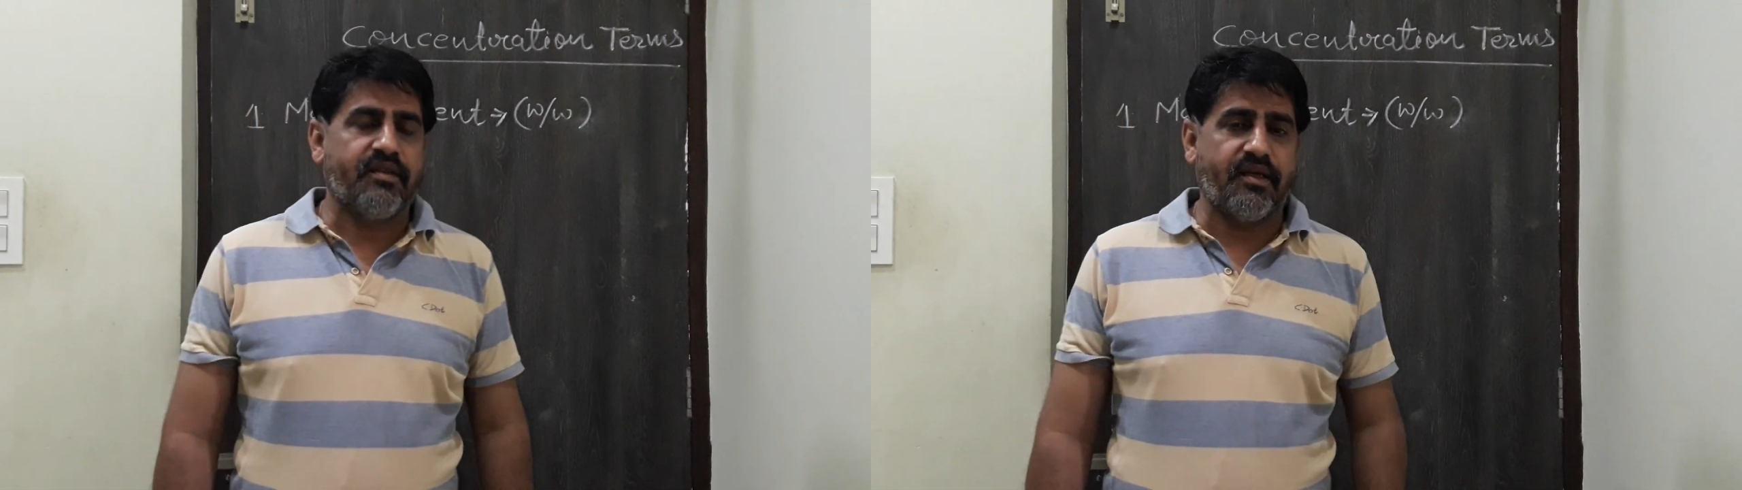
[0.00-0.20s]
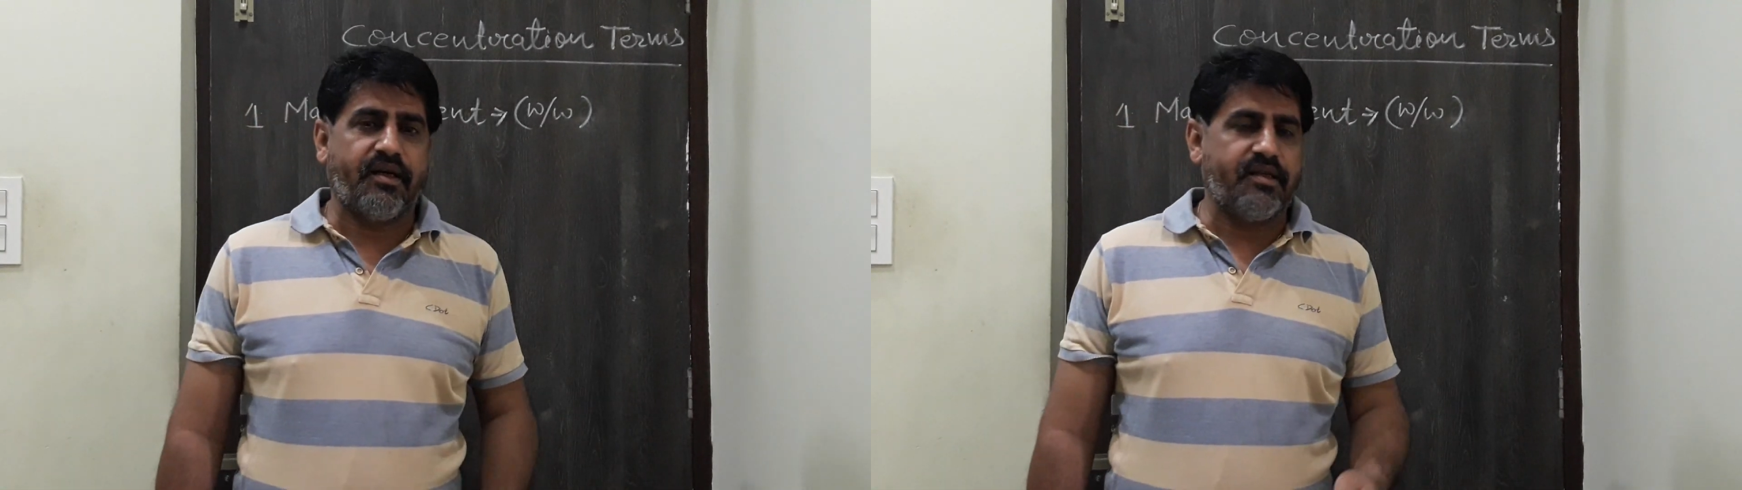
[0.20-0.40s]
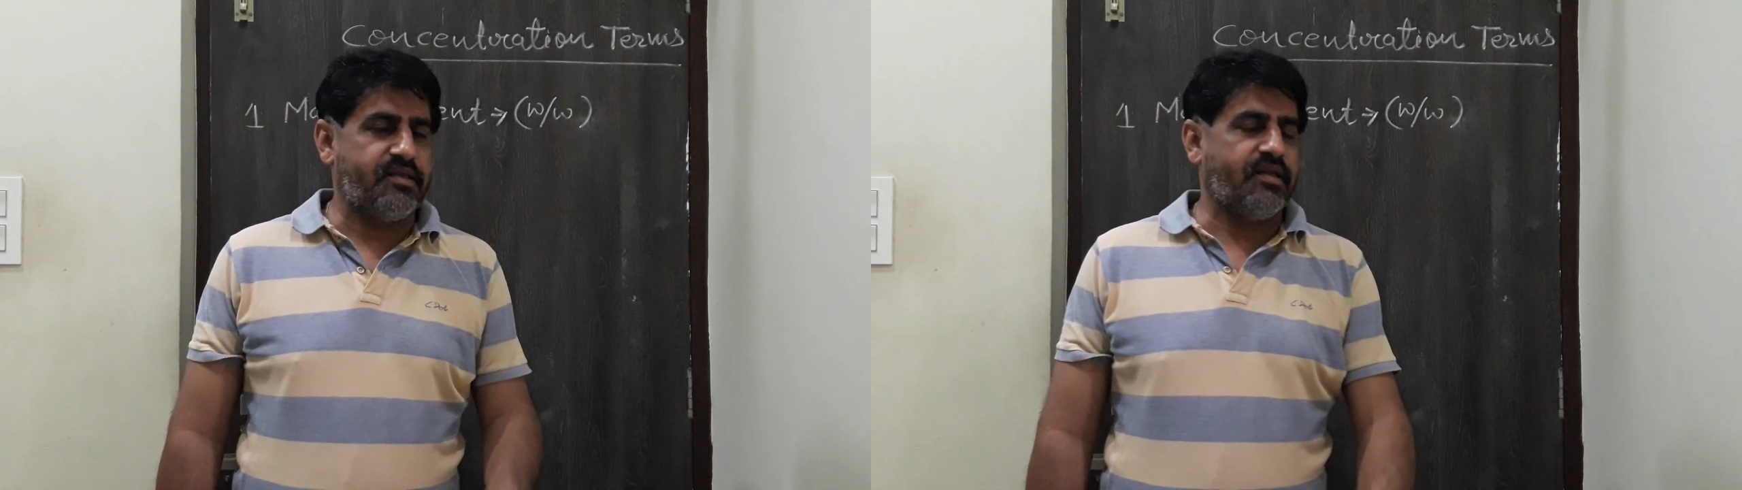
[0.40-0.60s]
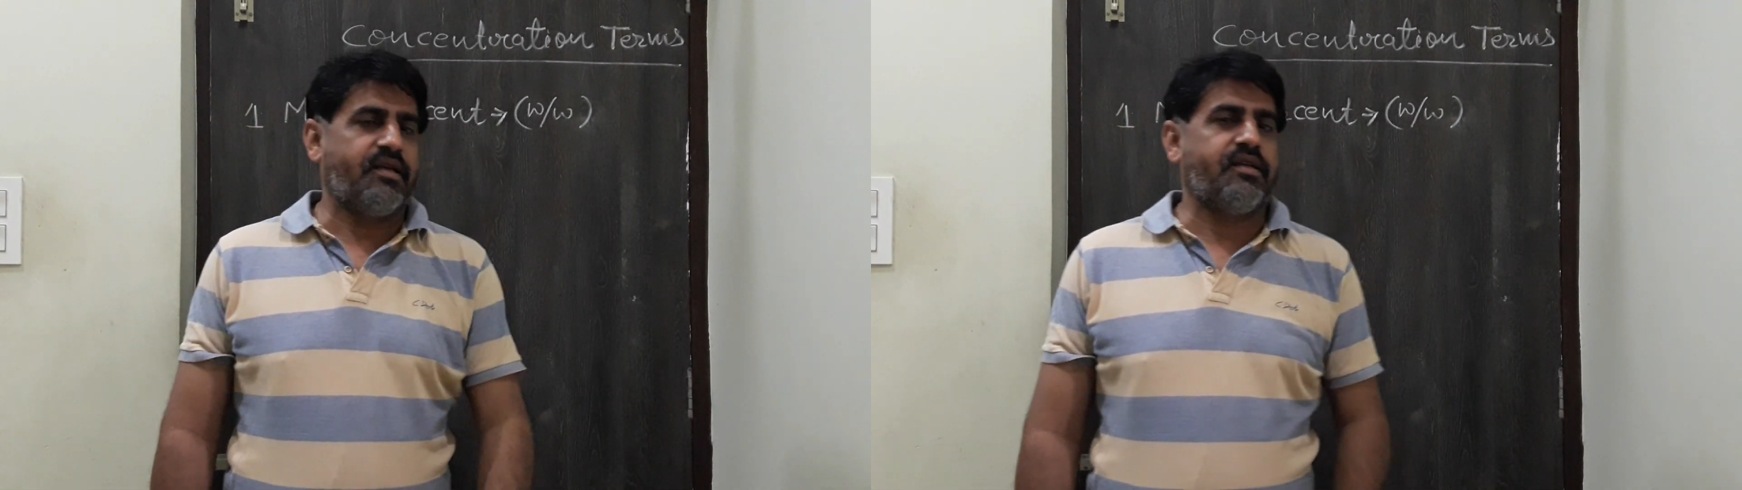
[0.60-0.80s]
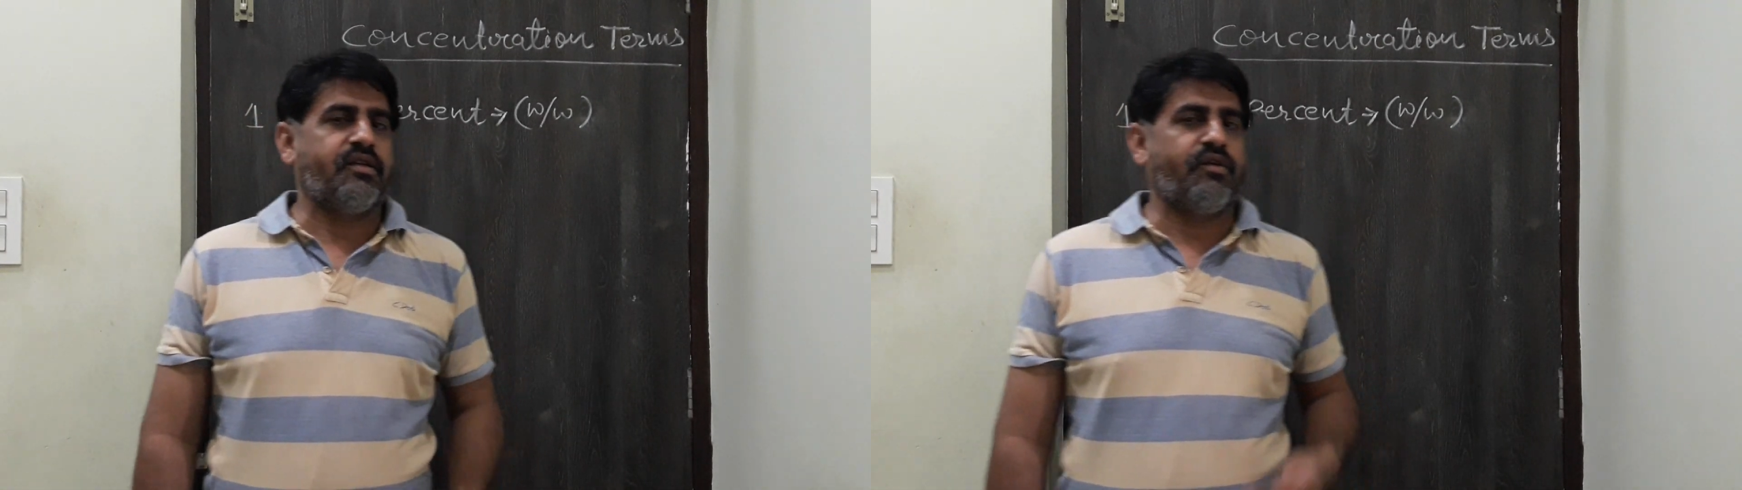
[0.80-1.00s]
the
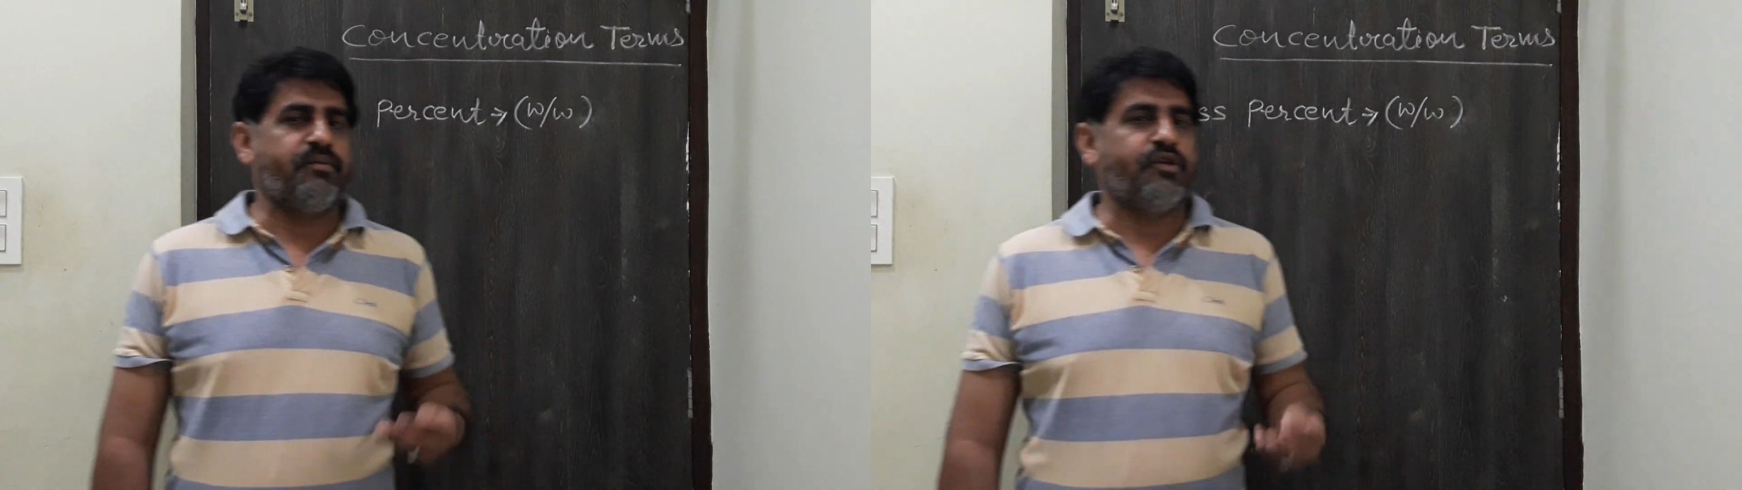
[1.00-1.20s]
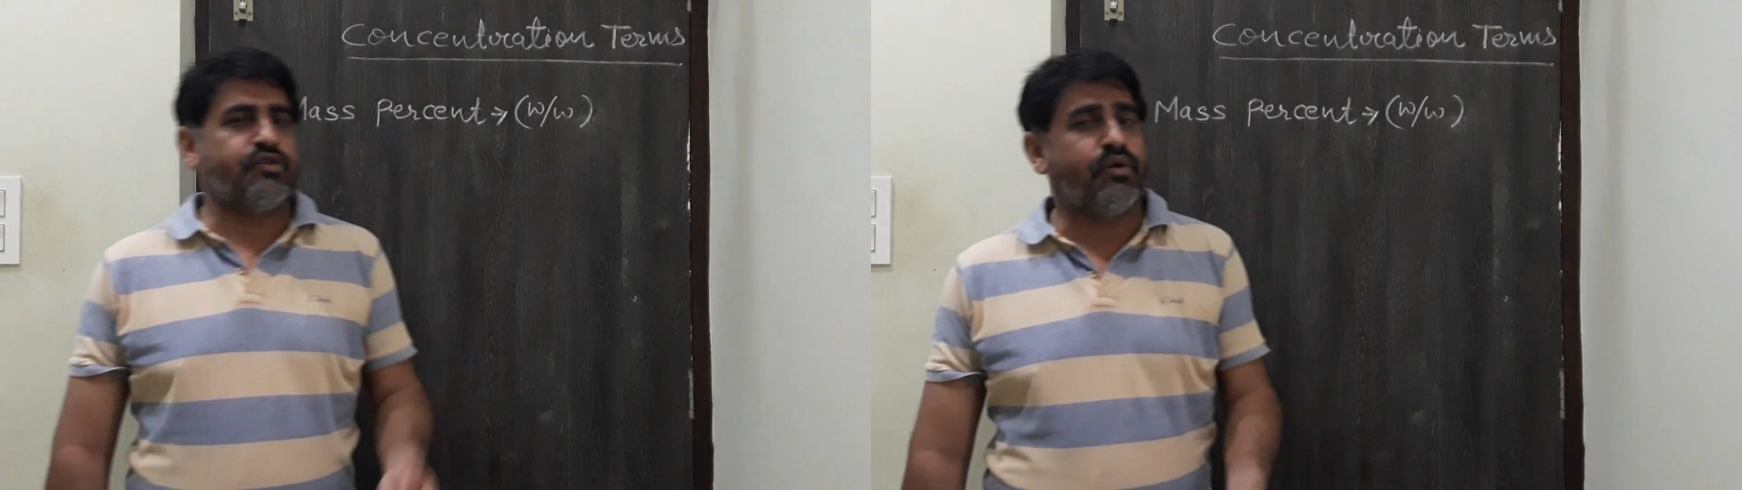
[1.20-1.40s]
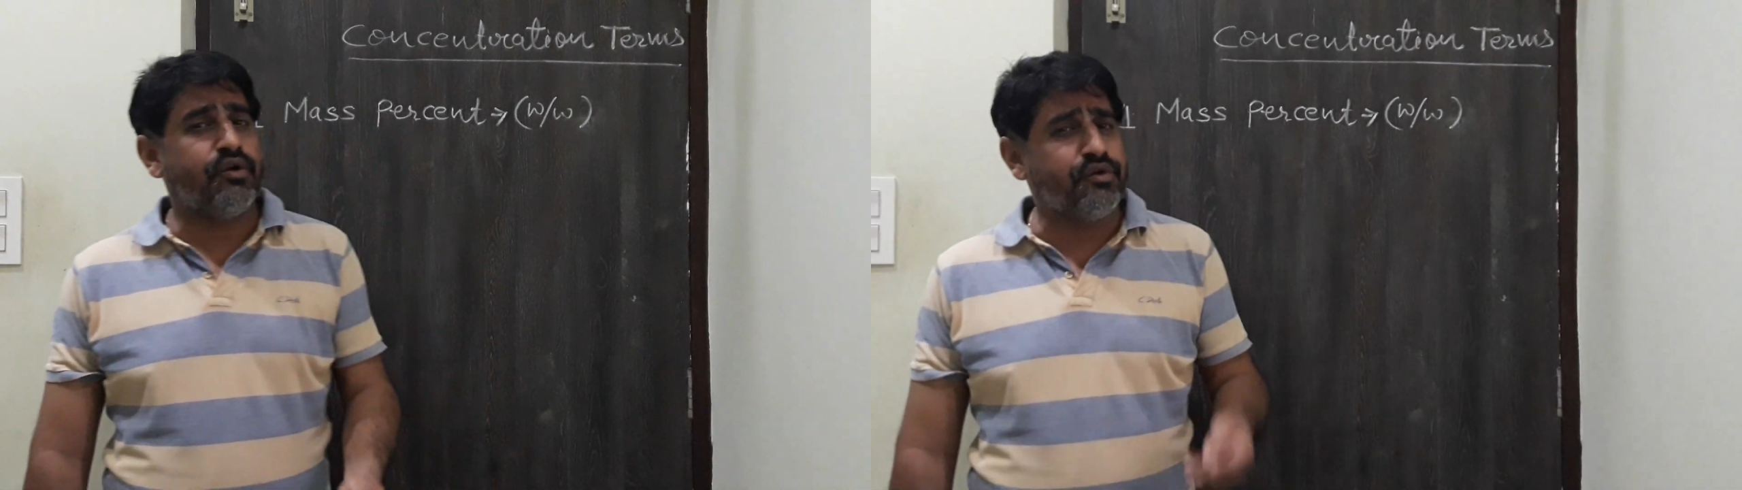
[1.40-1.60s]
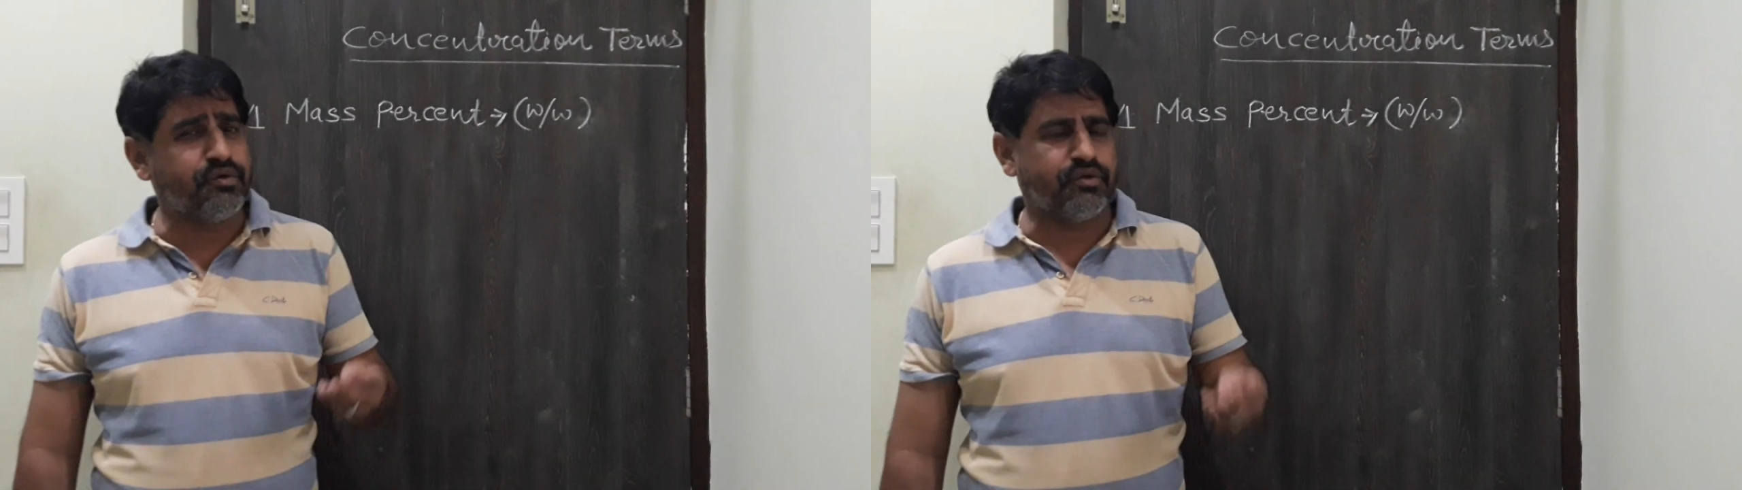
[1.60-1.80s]
concentration of the solute